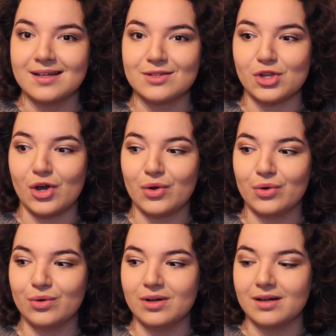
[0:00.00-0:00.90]

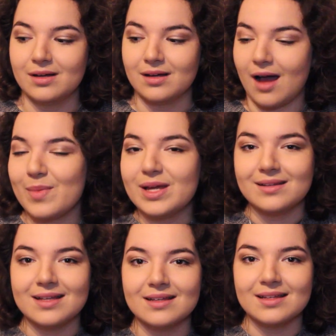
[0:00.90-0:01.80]
So, I
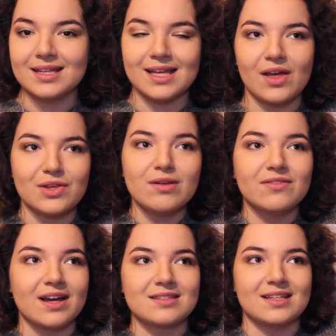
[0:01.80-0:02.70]
mean,
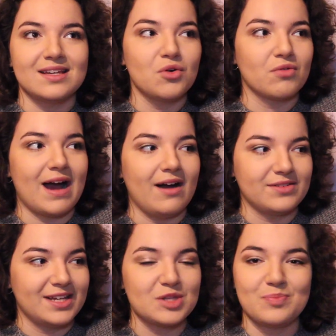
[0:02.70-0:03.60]
university all
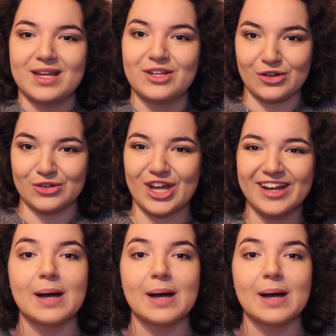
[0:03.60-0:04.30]
round has been good.